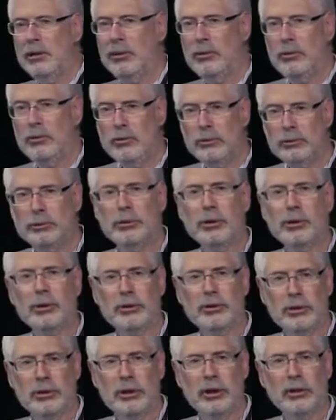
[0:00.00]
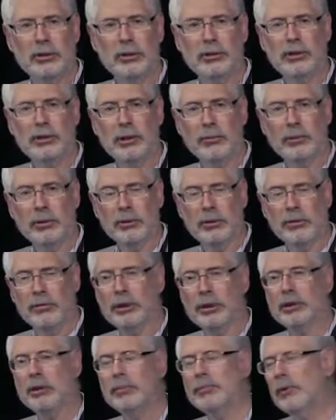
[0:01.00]
You learn skills that were
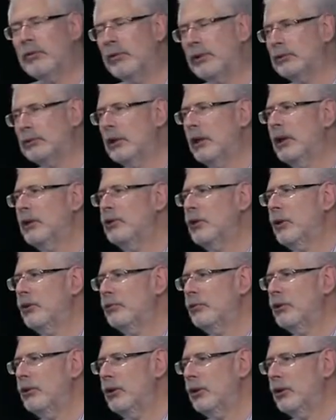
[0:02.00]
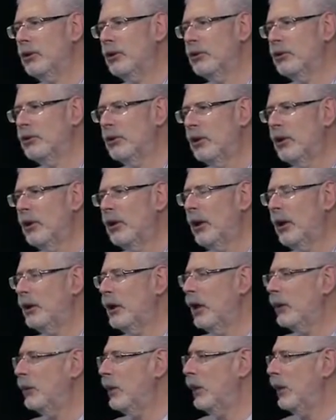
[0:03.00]
developed over the last 100 years on
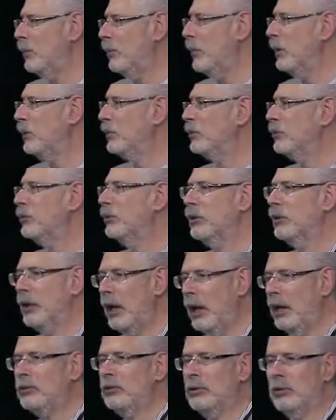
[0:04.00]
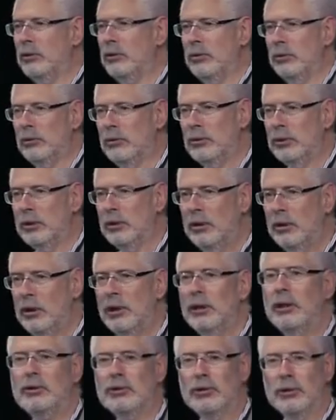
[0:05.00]
how to administer and execute
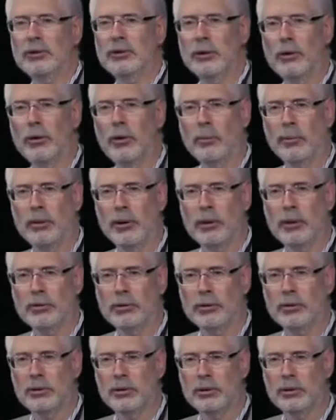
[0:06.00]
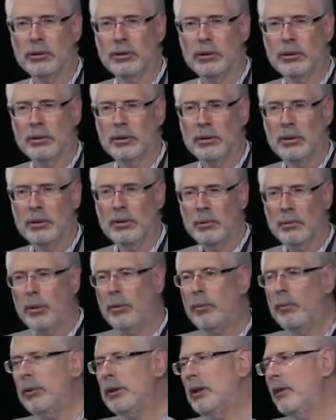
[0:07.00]
an existing corporation.
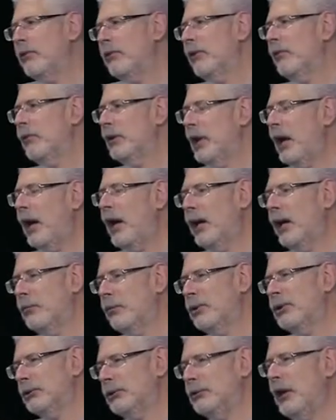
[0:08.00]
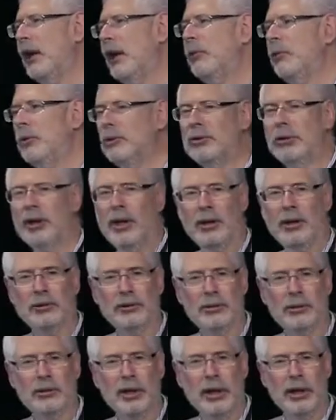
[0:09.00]
What we never even had was a language to
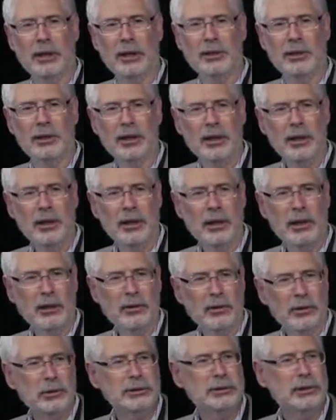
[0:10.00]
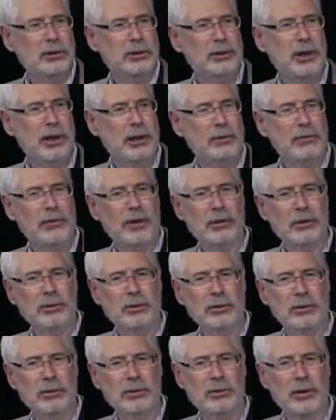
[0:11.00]
understand that early stage
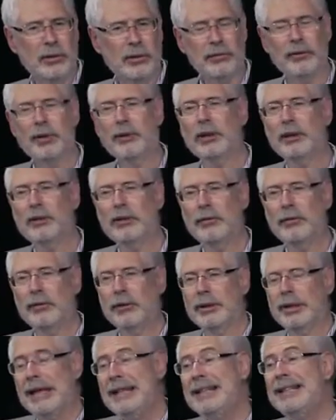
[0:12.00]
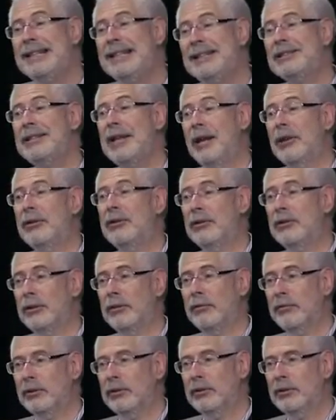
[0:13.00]
ventures are very different, and here's how they're
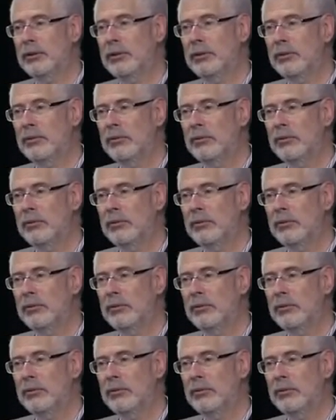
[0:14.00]
different.